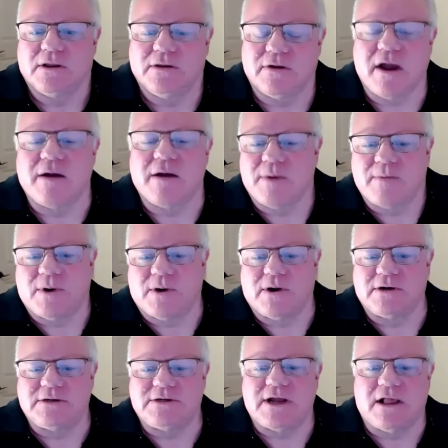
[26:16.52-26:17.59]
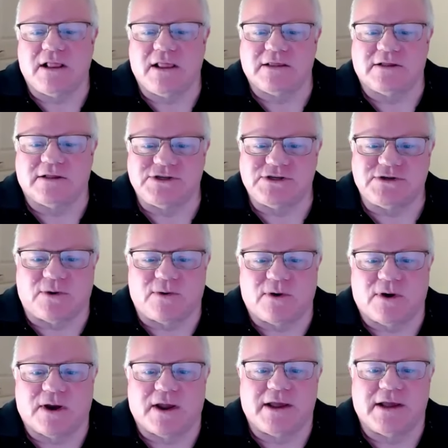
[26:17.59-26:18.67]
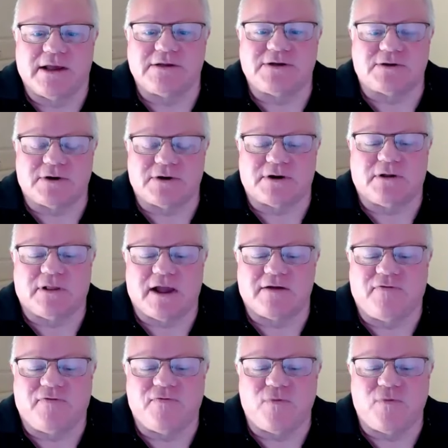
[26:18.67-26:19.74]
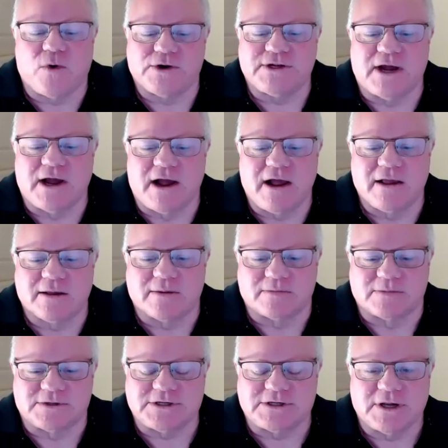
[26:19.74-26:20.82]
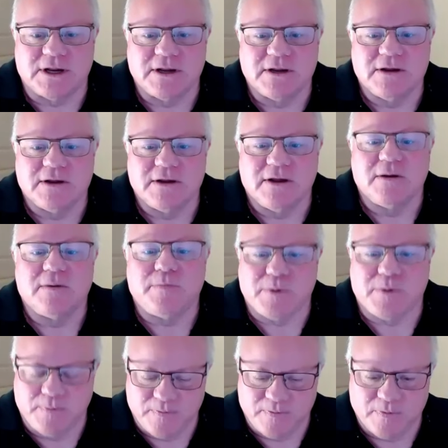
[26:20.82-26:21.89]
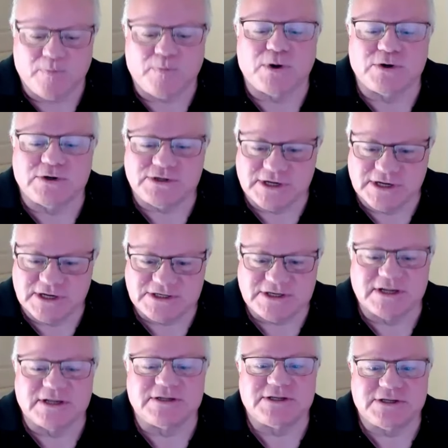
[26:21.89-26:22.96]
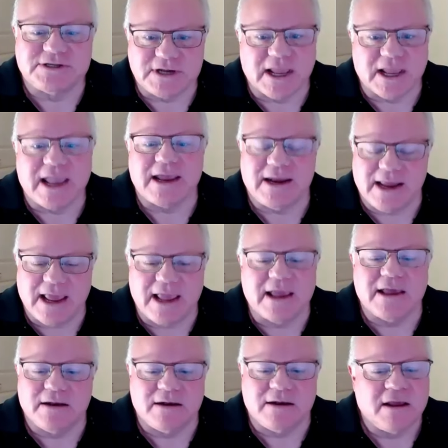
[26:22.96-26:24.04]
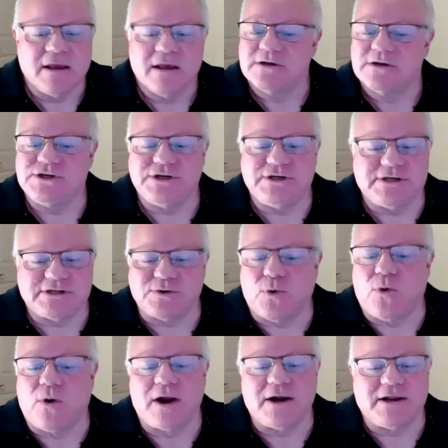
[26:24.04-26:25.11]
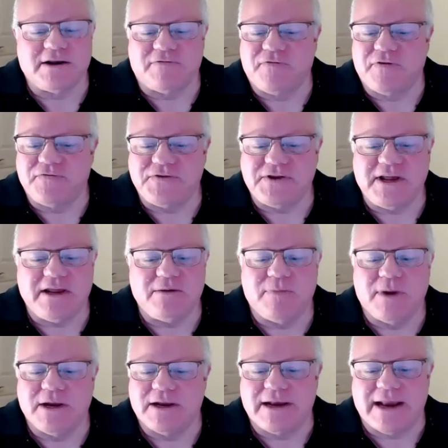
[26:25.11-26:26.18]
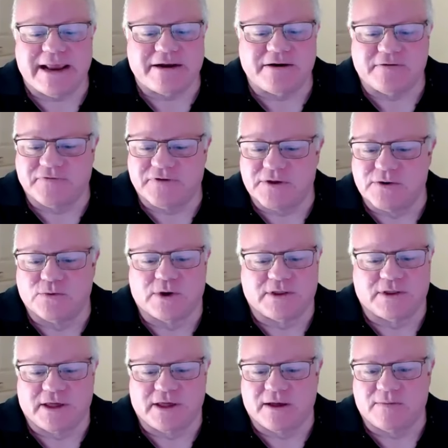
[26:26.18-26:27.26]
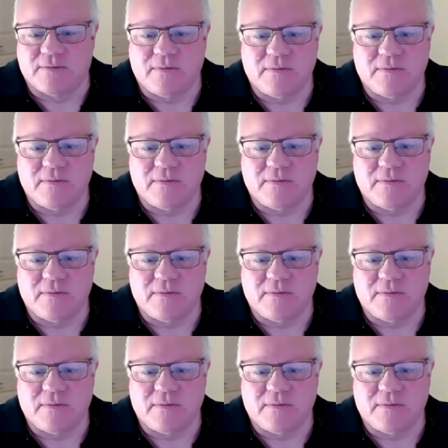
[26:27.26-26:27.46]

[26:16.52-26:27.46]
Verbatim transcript: you know, I remember her telling the story, it took her like 4 times persistence to get in. She just wanted a 15-minute interview with him.